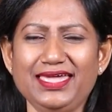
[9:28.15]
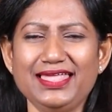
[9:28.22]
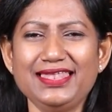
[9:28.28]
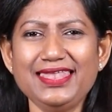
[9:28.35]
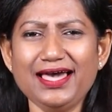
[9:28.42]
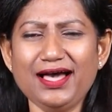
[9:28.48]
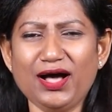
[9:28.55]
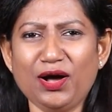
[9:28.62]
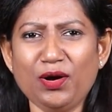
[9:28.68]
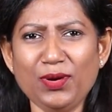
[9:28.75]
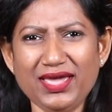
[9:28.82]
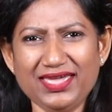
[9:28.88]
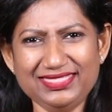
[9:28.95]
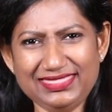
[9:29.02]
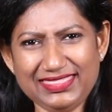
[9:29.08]
Now,
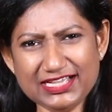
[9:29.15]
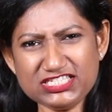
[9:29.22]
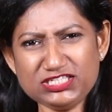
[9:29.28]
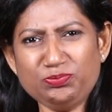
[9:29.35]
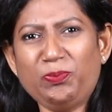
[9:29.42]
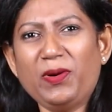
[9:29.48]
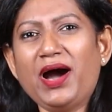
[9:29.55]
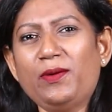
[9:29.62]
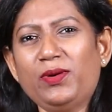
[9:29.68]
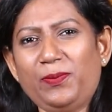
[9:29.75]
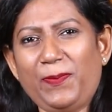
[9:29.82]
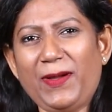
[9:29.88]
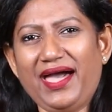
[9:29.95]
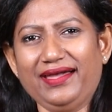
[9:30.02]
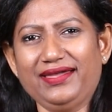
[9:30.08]
this power
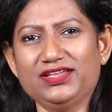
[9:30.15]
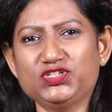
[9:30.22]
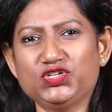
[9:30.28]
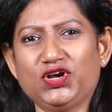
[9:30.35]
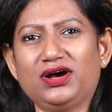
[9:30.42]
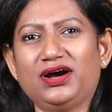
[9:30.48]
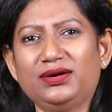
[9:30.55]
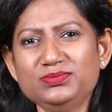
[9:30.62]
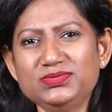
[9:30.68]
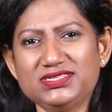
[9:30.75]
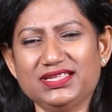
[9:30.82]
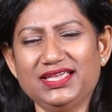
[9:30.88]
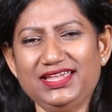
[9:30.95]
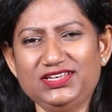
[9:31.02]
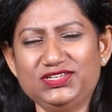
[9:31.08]
package
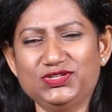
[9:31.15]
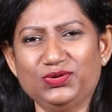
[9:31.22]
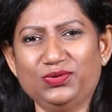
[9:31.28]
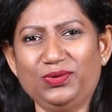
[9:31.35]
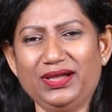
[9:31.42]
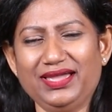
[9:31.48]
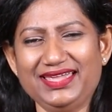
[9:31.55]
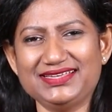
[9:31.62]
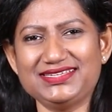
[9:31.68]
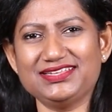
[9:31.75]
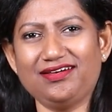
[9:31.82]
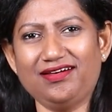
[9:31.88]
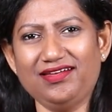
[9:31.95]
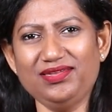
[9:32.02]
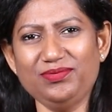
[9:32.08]
comes into a
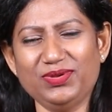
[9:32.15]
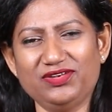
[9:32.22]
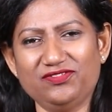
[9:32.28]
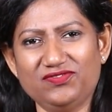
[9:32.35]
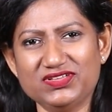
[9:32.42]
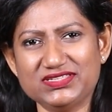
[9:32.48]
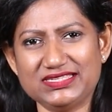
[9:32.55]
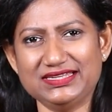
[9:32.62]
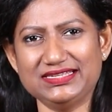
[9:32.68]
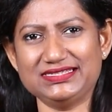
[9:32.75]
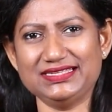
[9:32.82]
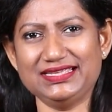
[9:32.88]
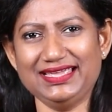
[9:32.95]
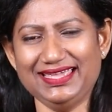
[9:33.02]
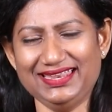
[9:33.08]
time and
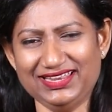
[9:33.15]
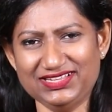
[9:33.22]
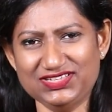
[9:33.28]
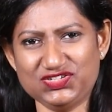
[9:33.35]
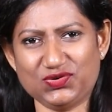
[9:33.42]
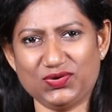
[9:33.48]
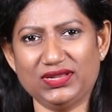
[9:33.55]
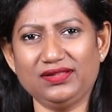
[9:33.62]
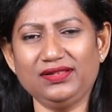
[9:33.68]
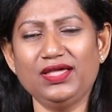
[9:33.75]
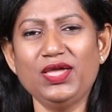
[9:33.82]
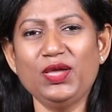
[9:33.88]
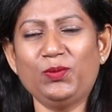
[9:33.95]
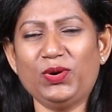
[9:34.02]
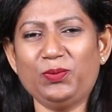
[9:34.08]
vicinity in Israel
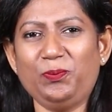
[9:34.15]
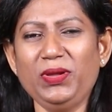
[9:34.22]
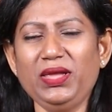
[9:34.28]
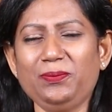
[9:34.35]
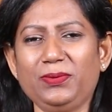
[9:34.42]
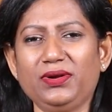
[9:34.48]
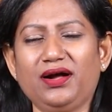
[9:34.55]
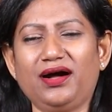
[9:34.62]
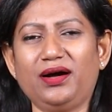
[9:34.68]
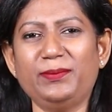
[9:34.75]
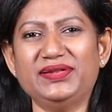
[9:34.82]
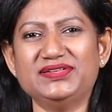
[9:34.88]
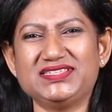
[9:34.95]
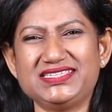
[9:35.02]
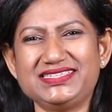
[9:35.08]
where people
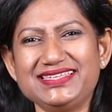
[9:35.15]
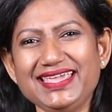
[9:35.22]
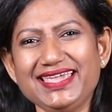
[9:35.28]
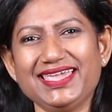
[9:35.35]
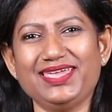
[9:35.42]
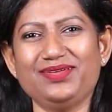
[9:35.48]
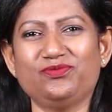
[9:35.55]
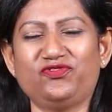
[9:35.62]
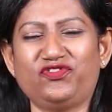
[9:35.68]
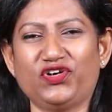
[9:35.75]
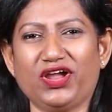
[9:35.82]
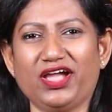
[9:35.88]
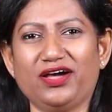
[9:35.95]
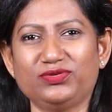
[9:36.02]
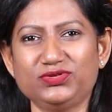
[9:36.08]
come and seek him for
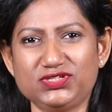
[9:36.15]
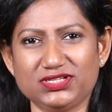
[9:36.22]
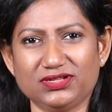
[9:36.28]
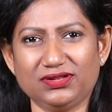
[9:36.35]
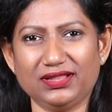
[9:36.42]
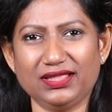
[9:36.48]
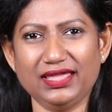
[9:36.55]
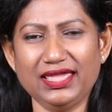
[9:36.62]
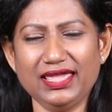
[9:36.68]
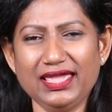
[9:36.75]
counsel.